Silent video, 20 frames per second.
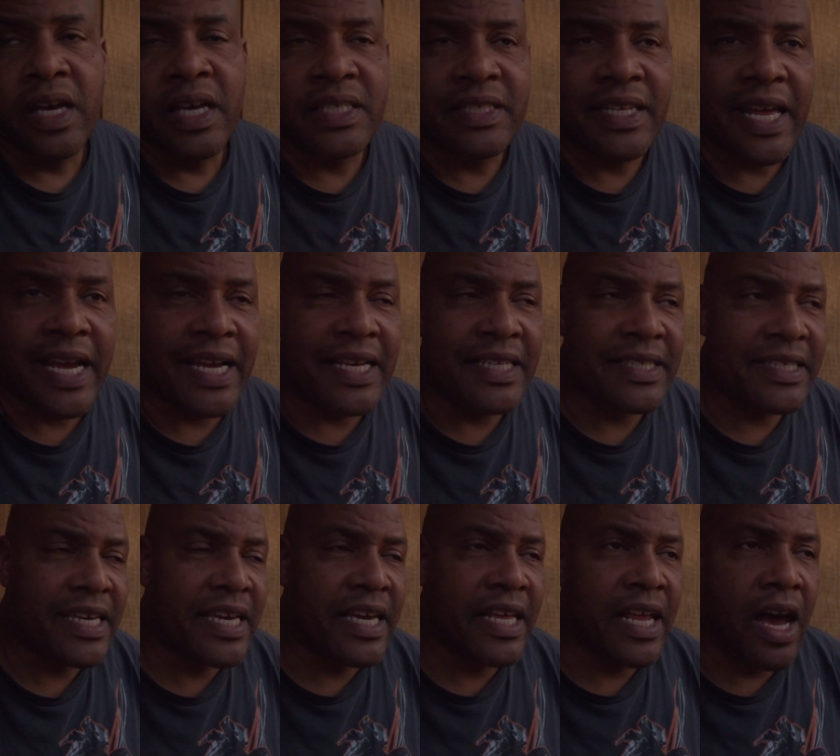it's like I
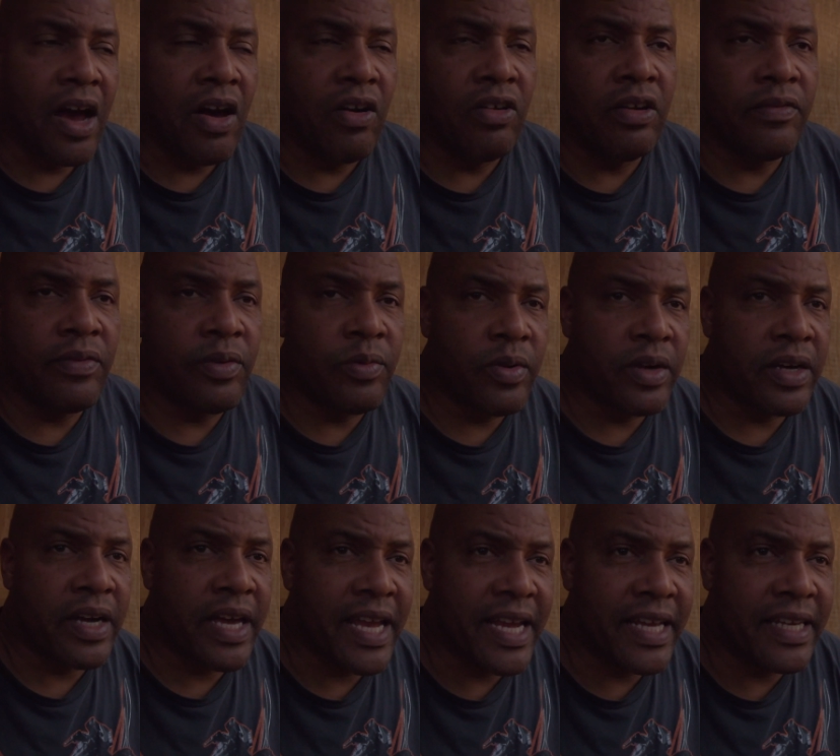said, all of it
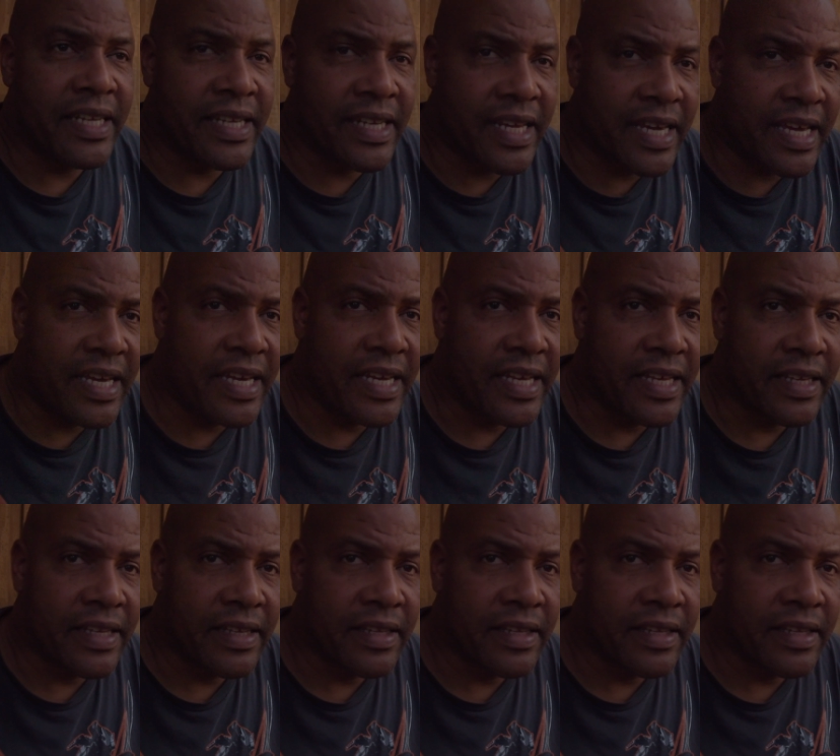work hand in hand,